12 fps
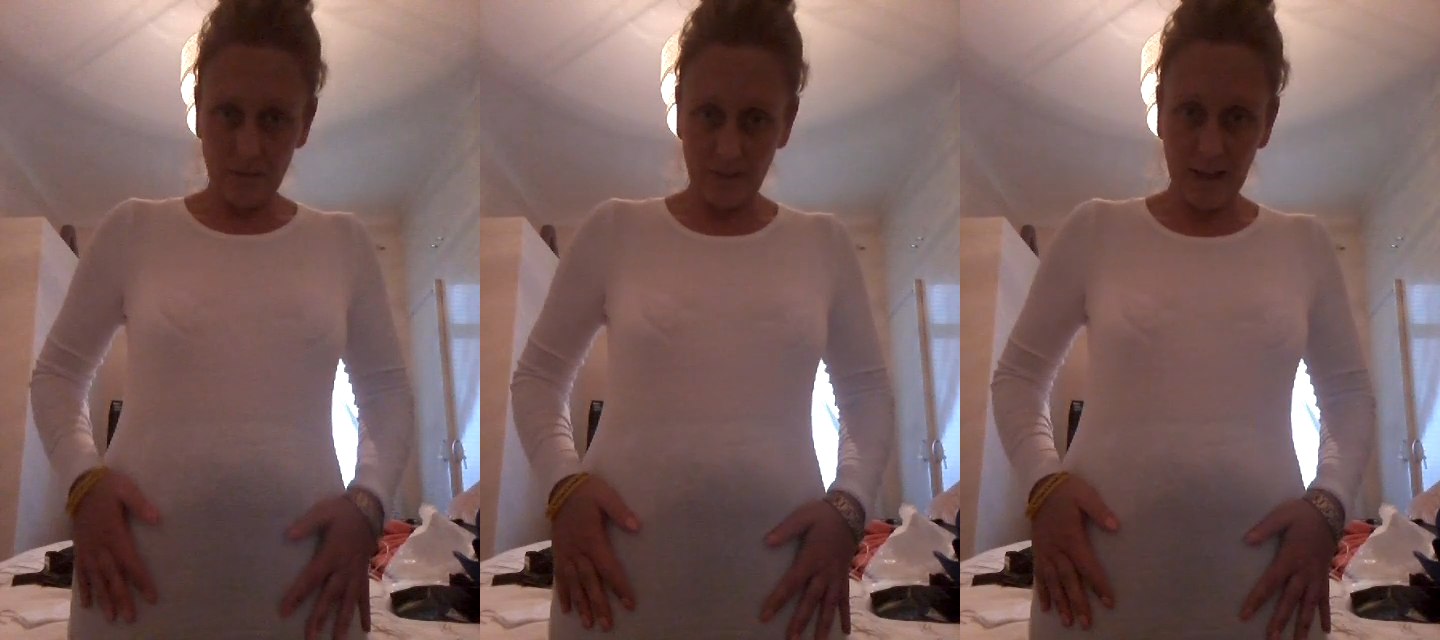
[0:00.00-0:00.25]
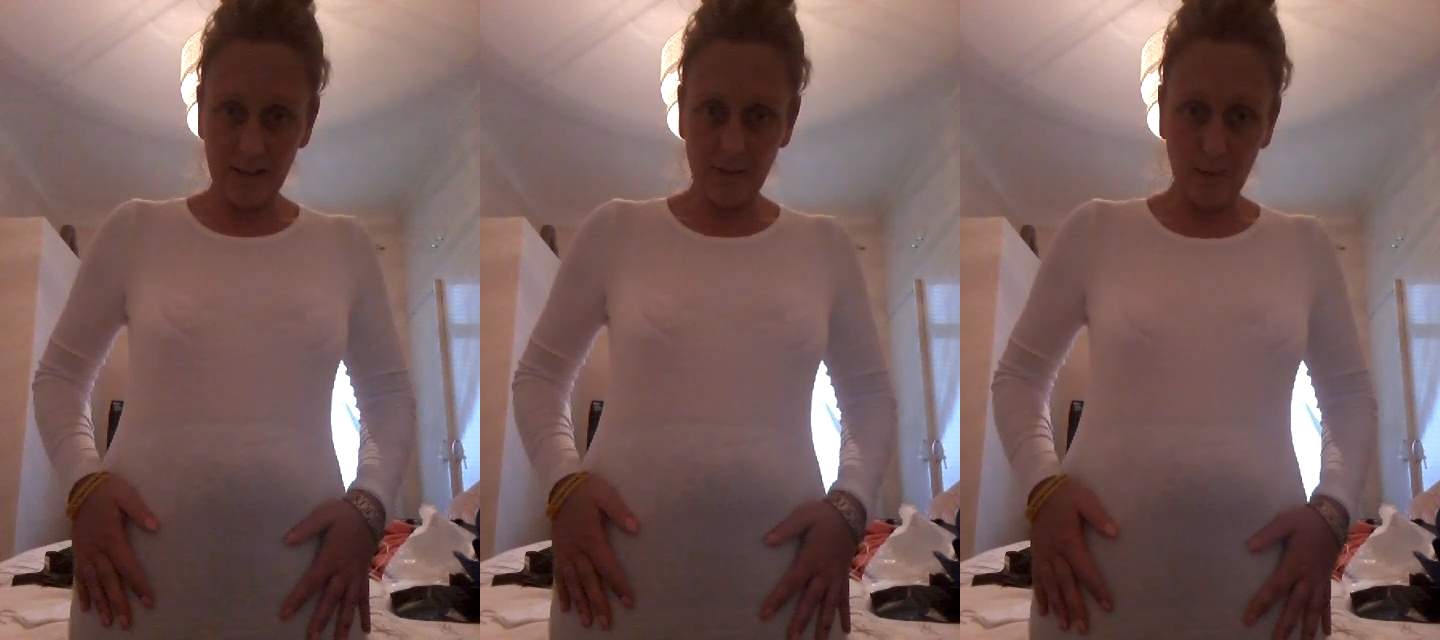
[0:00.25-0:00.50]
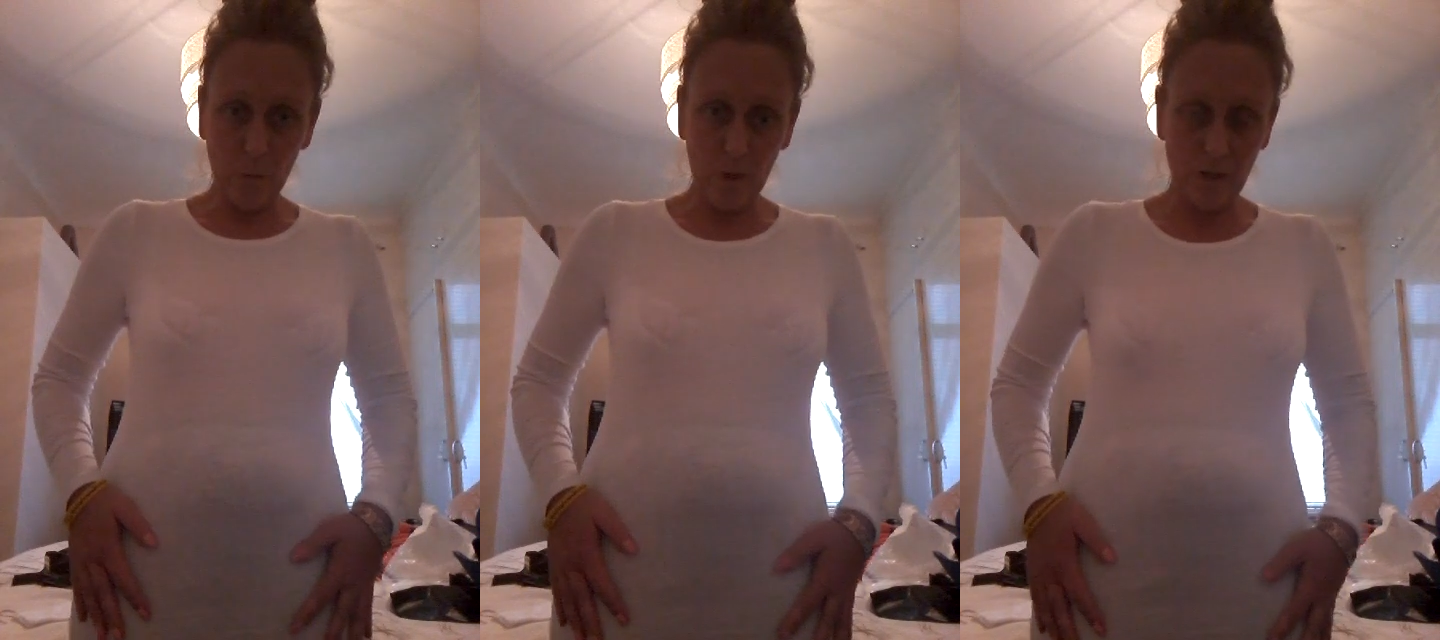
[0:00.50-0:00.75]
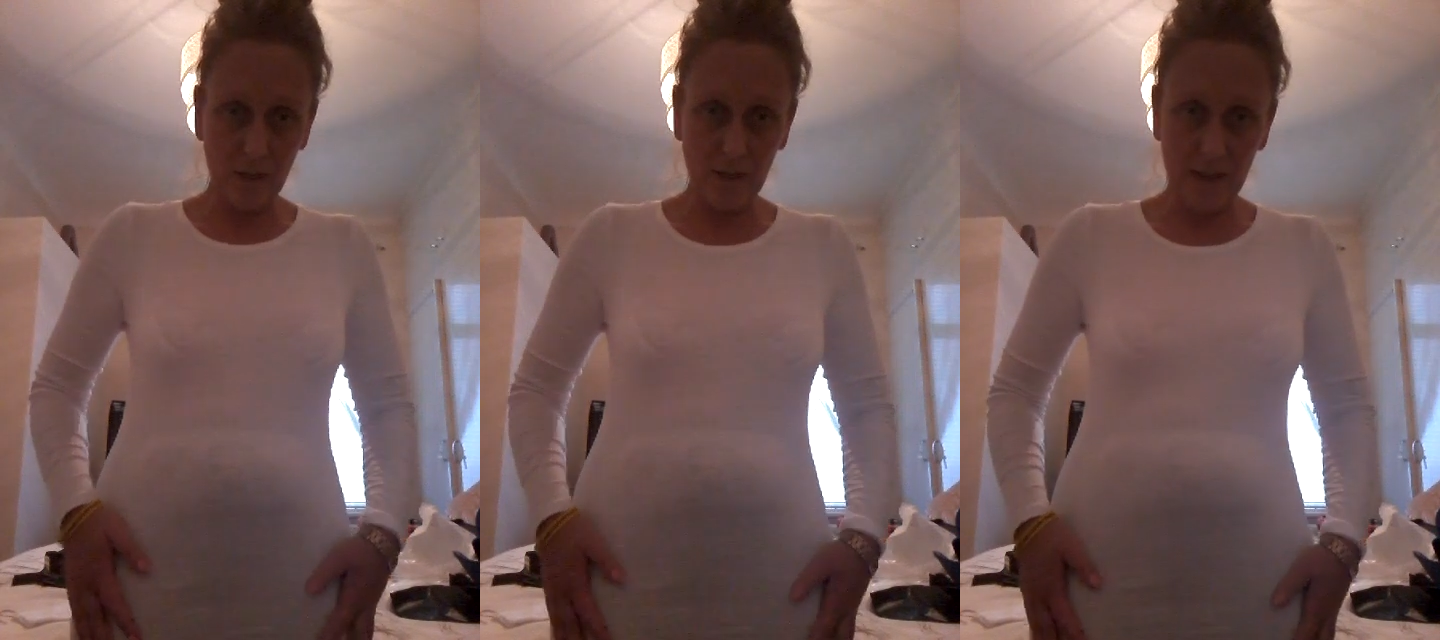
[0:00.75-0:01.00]
Thanks for
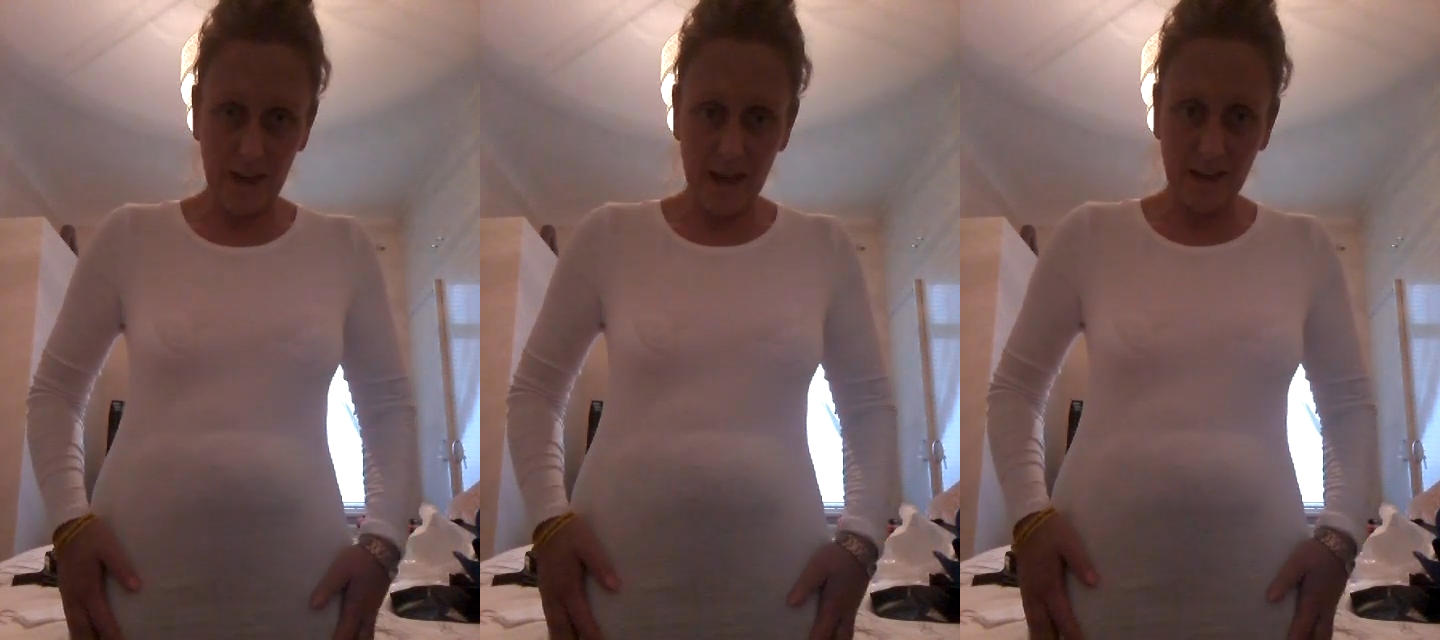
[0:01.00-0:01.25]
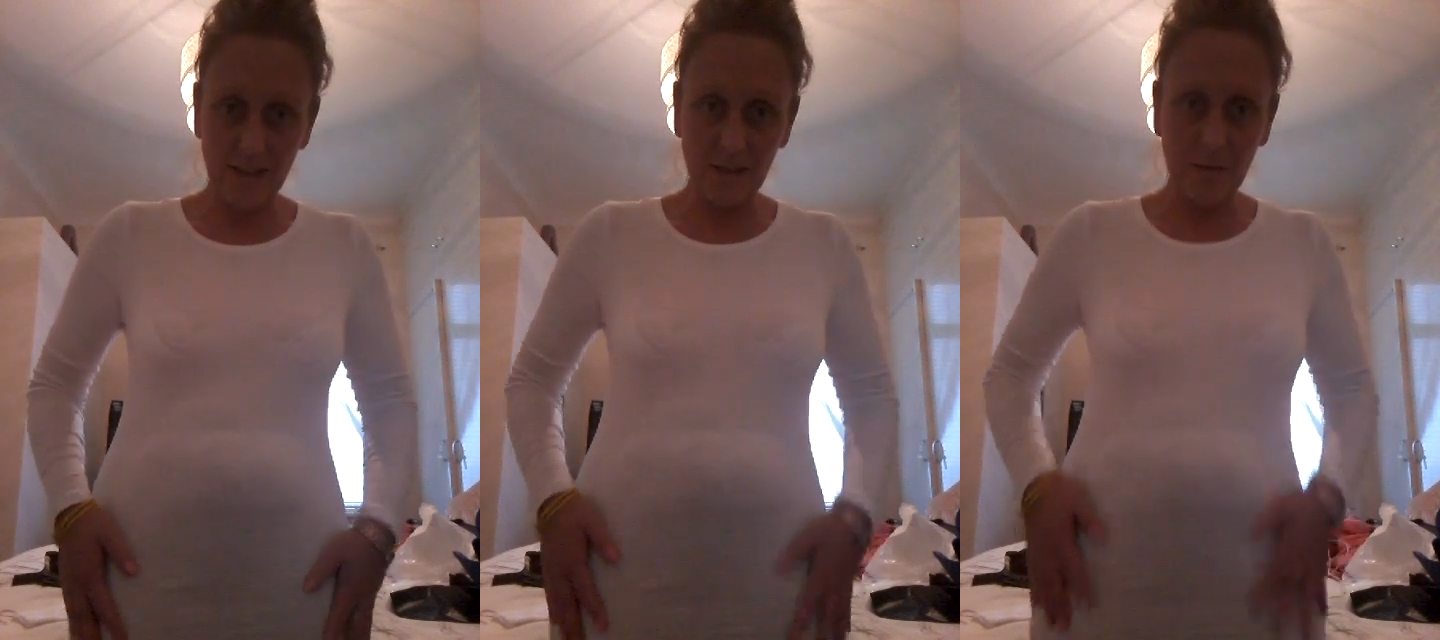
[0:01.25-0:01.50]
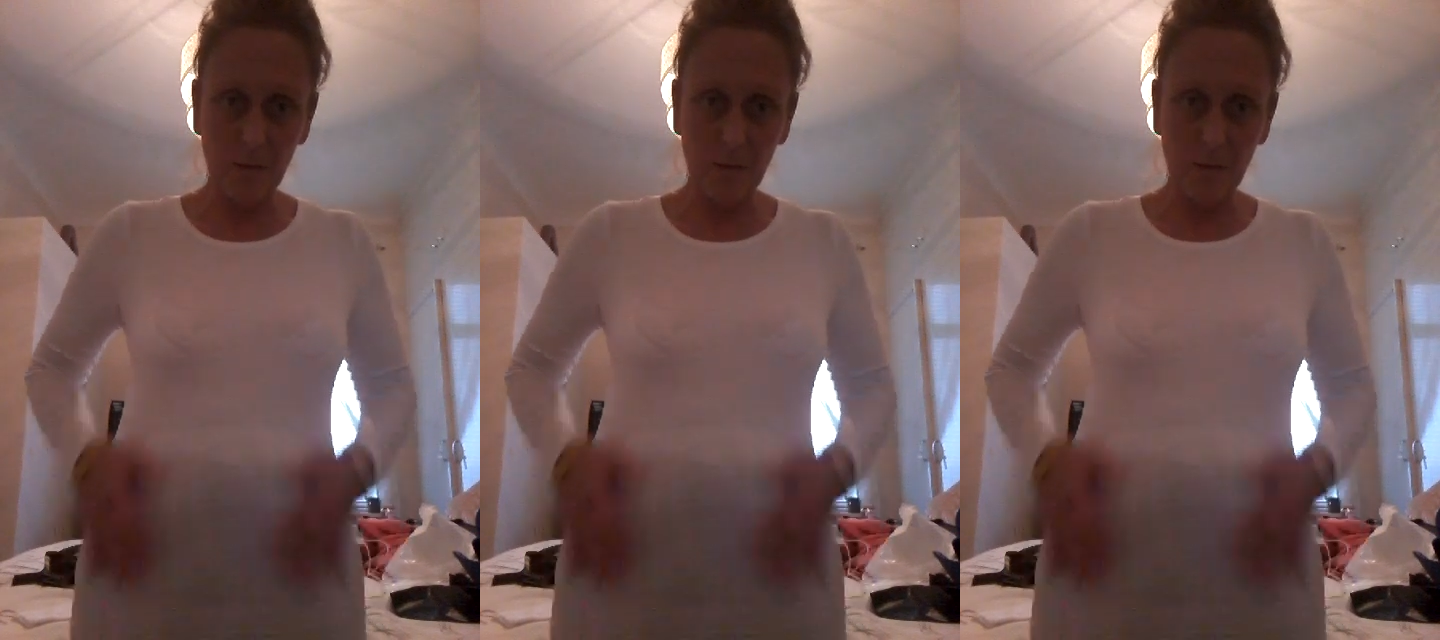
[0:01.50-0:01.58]
watching, guys.